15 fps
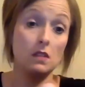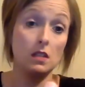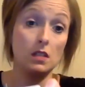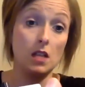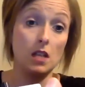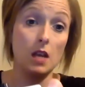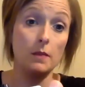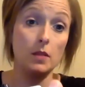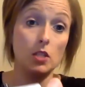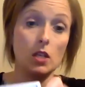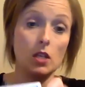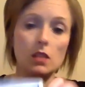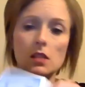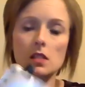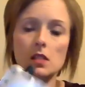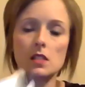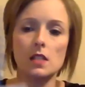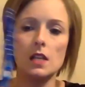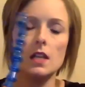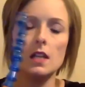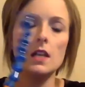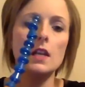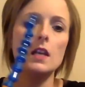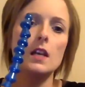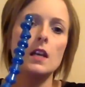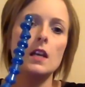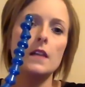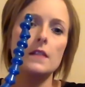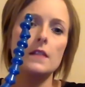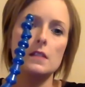time adjust,
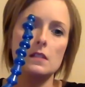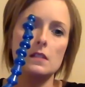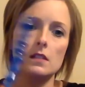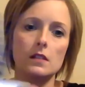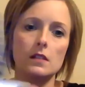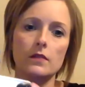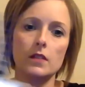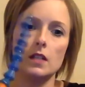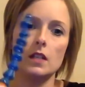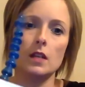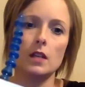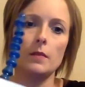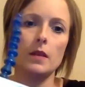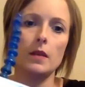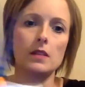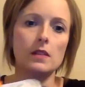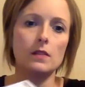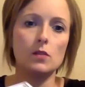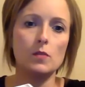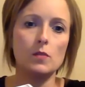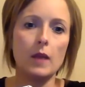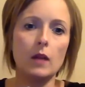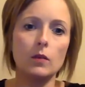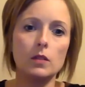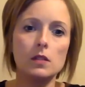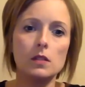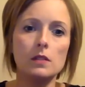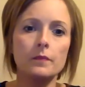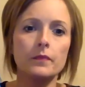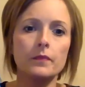and the sensitivity. I about said those backwards.